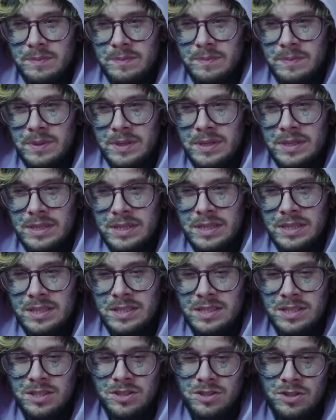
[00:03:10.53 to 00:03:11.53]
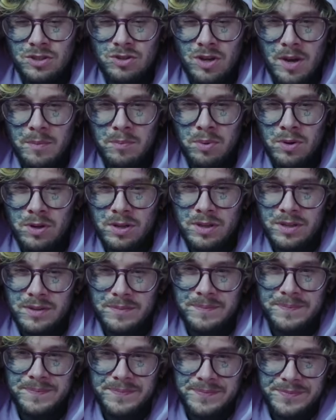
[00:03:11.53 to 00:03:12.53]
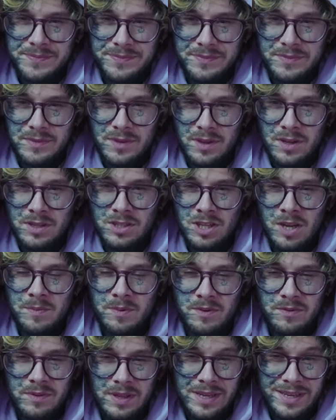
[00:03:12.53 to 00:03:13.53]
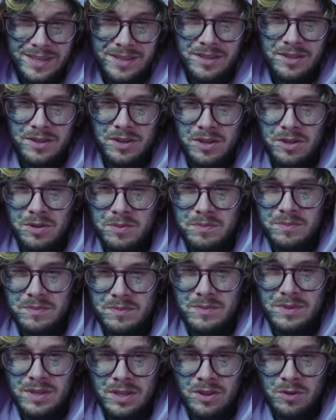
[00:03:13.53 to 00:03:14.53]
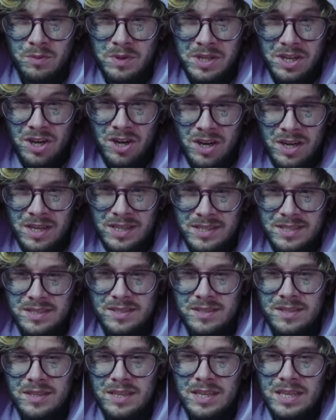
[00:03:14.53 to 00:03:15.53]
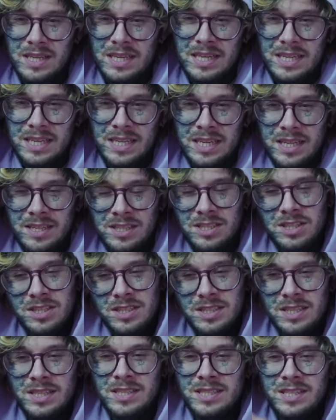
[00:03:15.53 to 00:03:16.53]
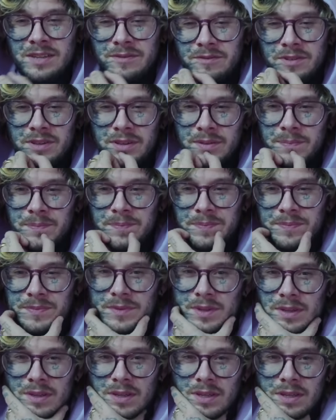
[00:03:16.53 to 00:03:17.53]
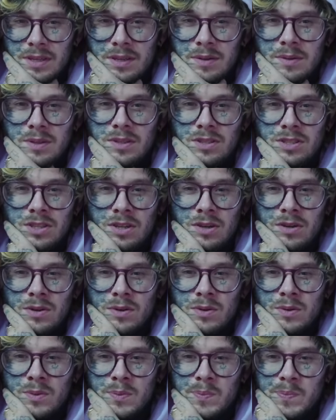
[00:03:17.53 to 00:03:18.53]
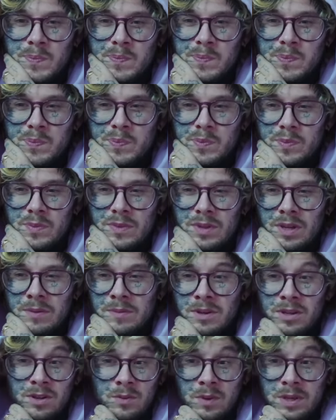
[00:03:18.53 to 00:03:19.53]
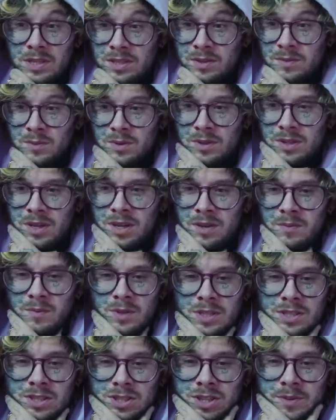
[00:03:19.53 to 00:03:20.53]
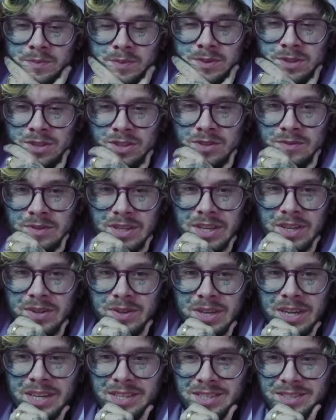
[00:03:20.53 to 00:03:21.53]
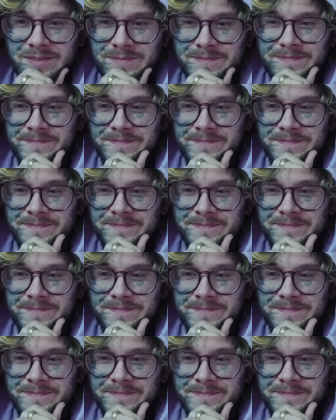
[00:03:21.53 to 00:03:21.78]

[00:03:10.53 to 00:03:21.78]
But, because then you can drop Brook on top of, like, you know, a 3 cost. It's iffy. So I'm not gonna waste any more time. Let's jump into the video, guys.